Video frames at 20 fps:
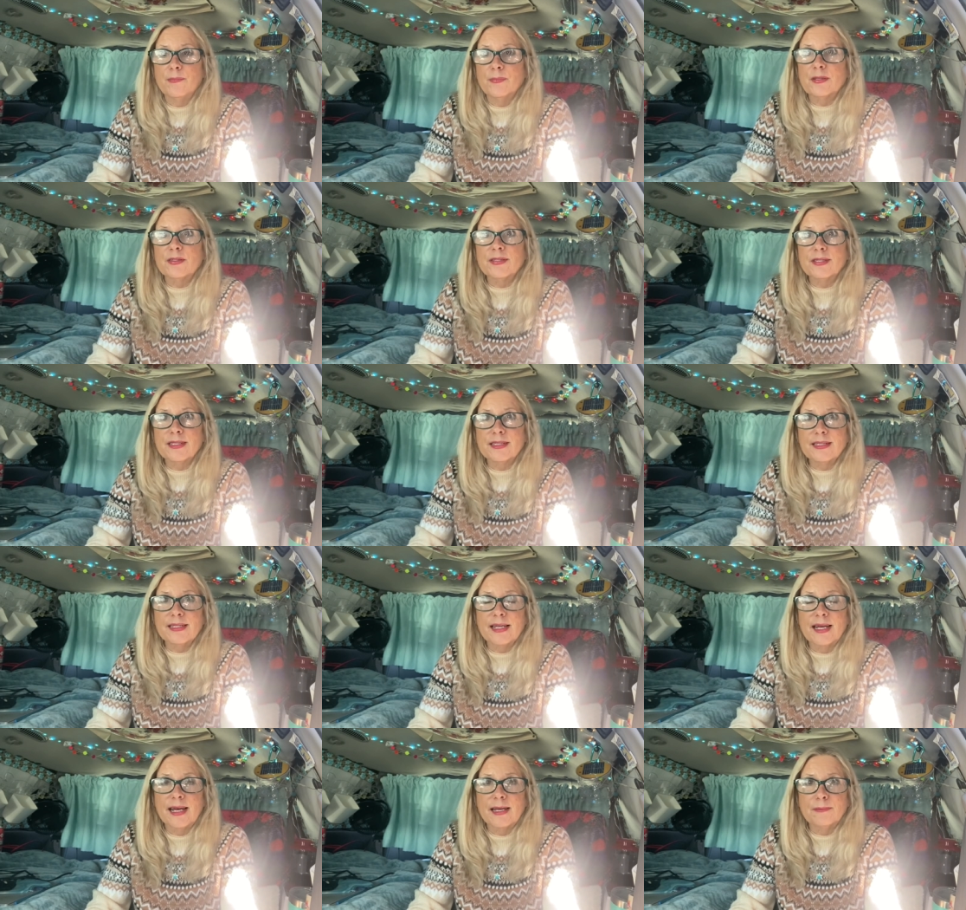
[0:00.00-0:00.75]
since
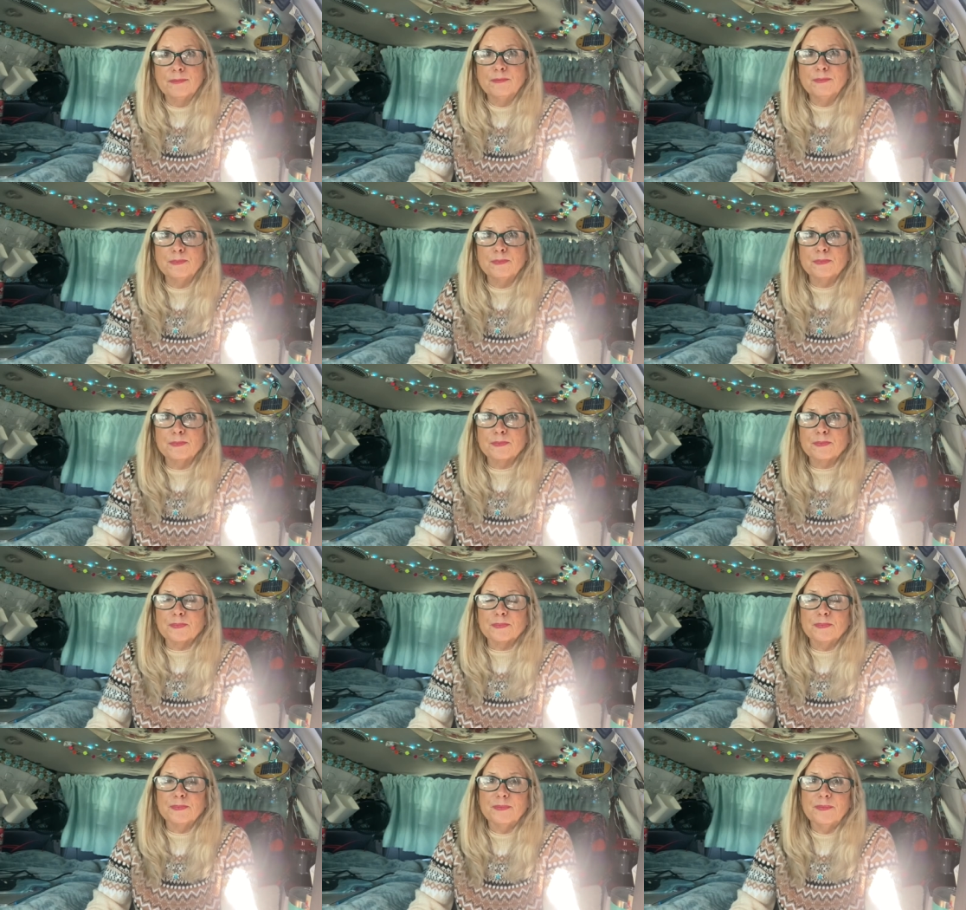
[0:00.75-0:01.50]
then
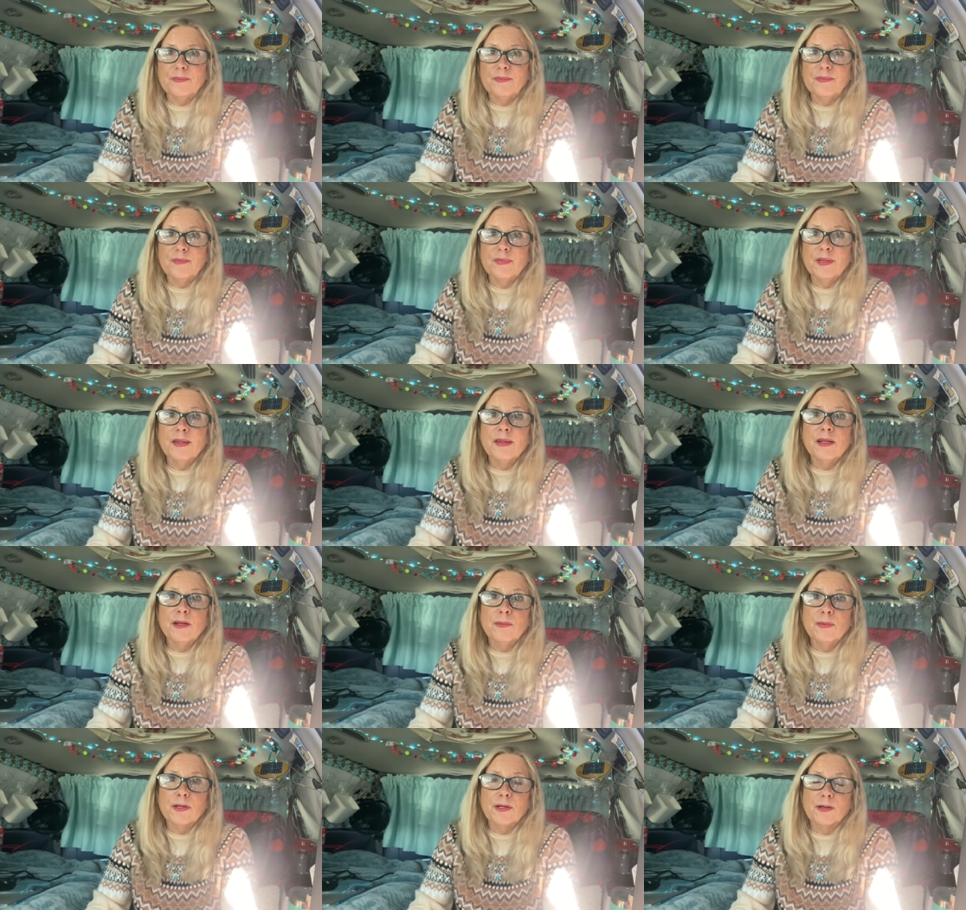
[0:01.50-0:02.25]
that
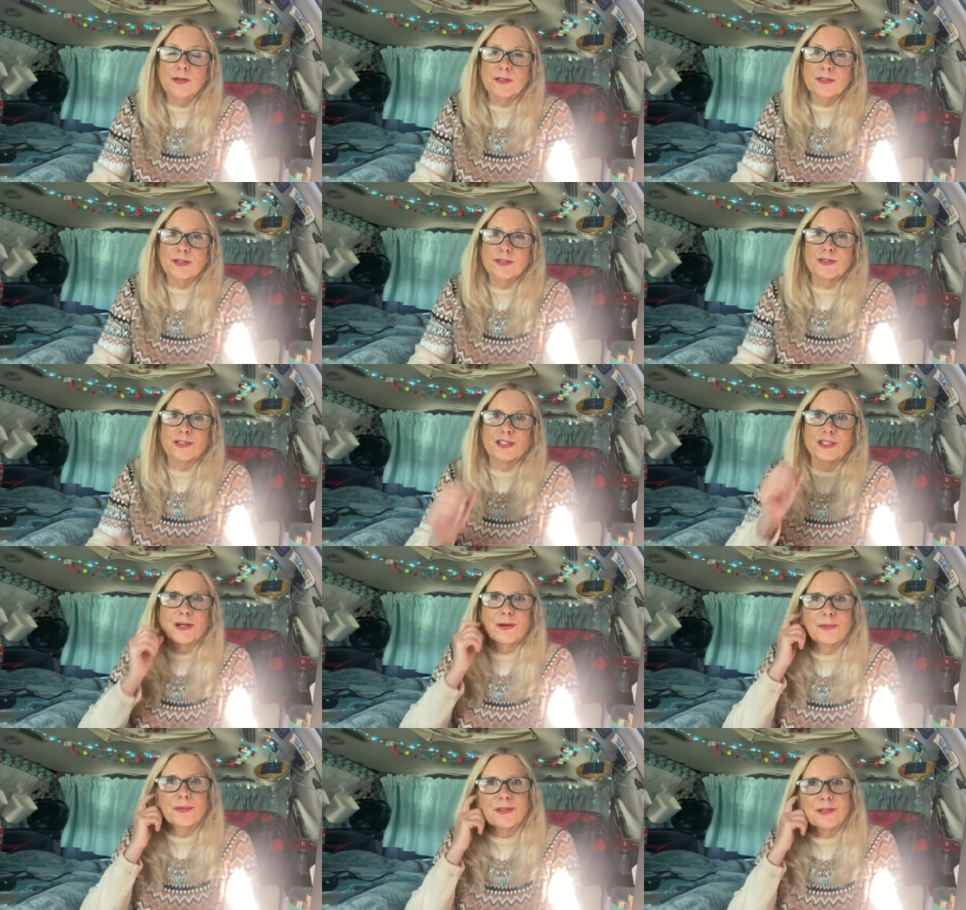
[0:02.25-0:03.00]
I want to also
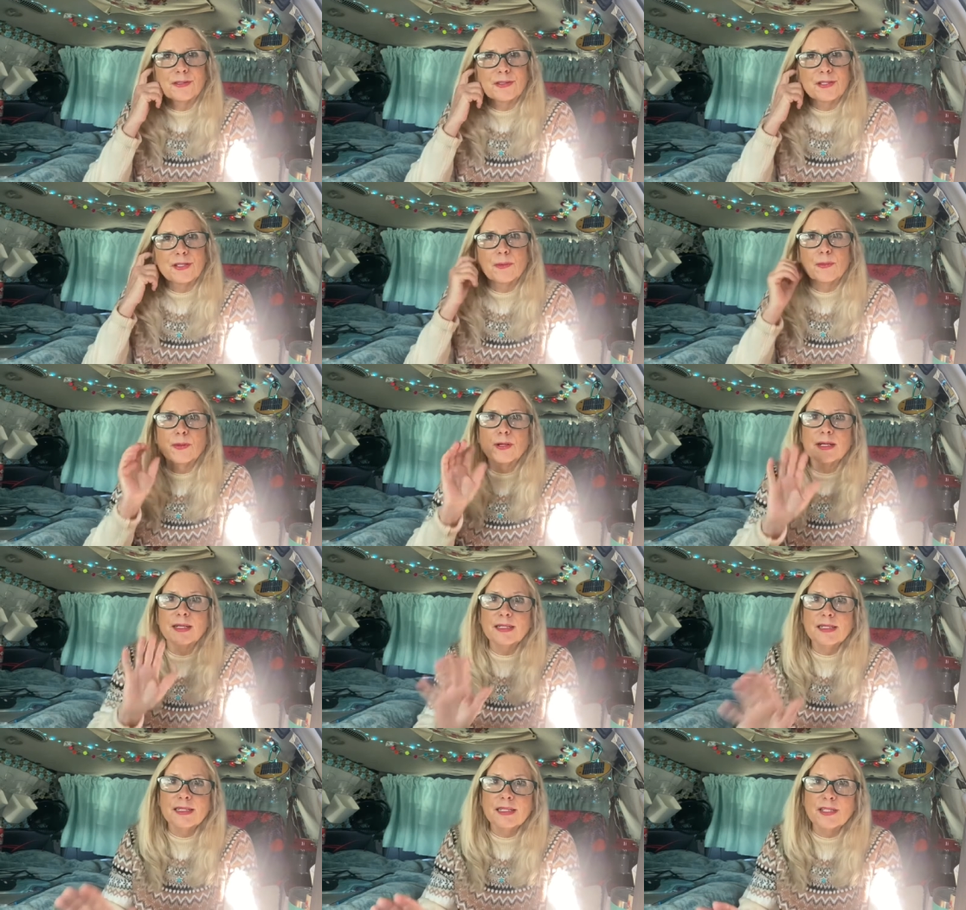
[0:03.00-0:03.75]
share with you. So we're
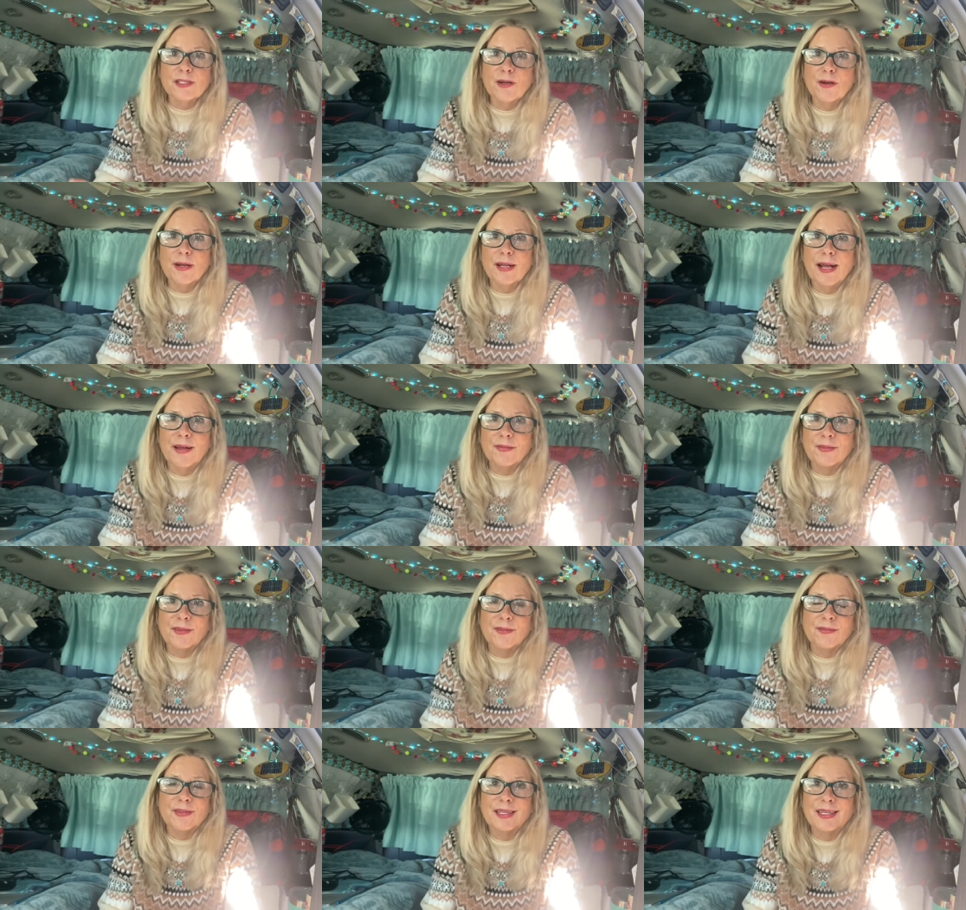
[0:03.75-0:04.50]
going to start out
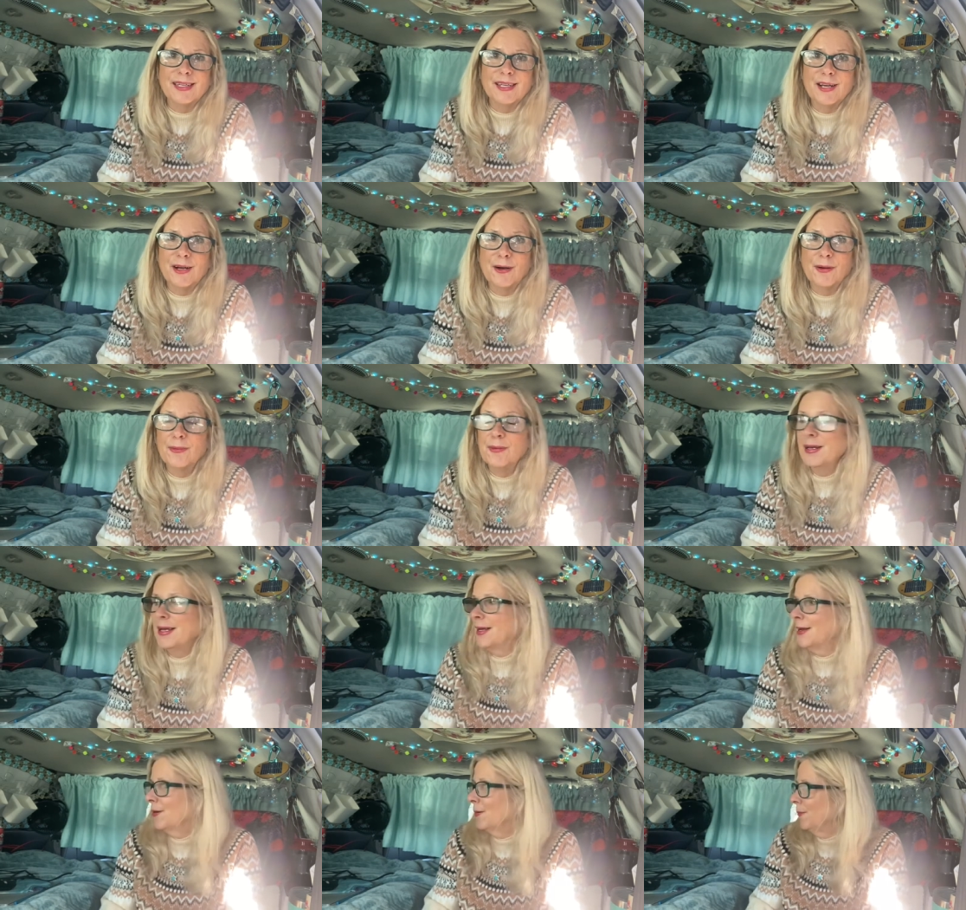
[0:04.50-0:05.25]
the video
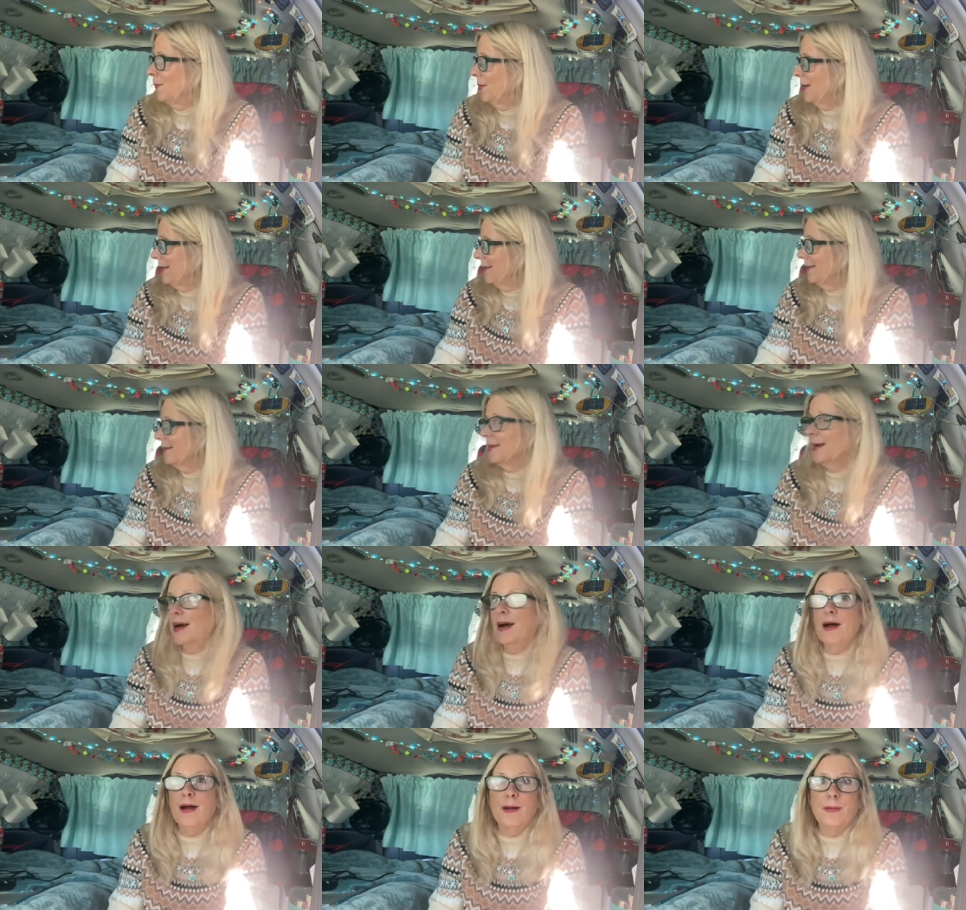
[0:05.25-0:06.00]
with
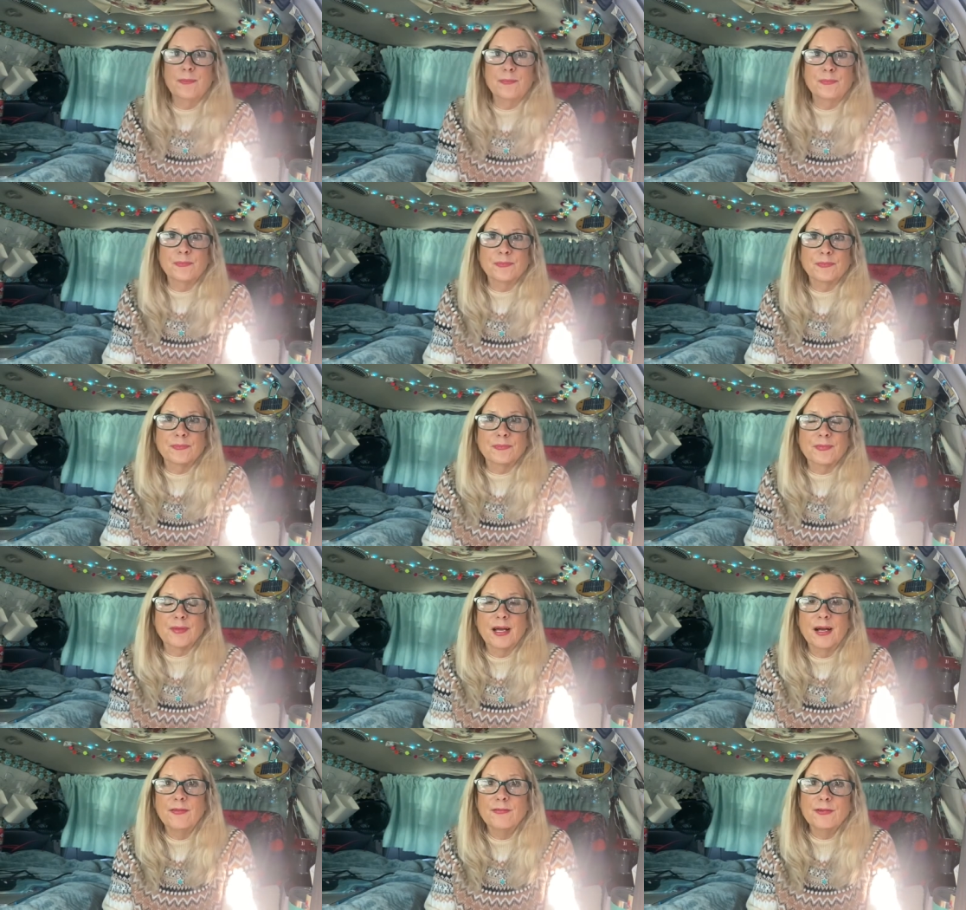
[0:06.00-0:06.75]
a
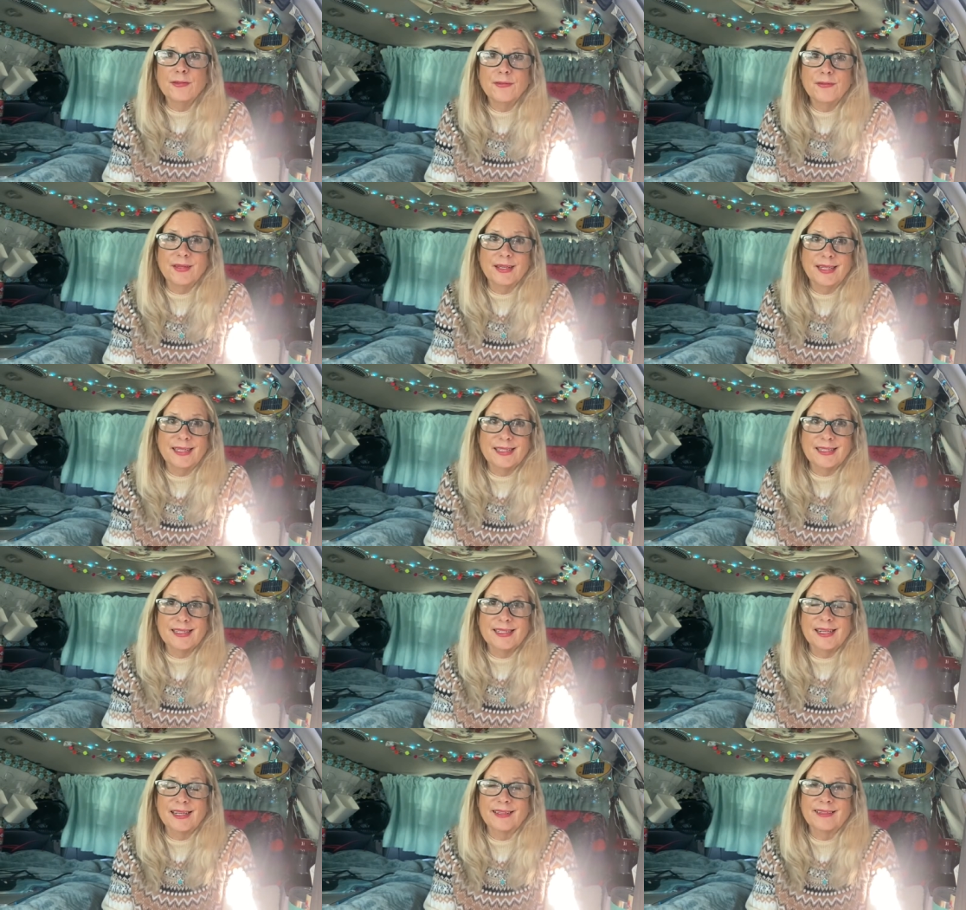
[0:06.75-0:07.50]
few
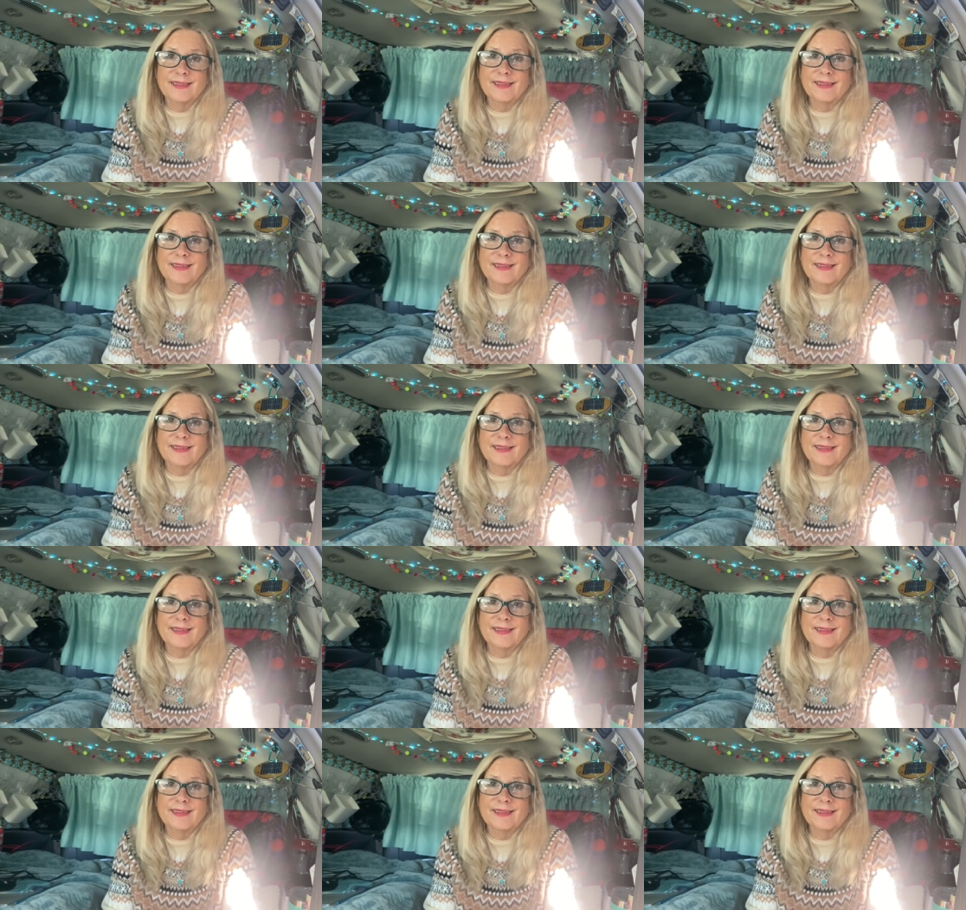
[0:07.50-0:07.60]
things that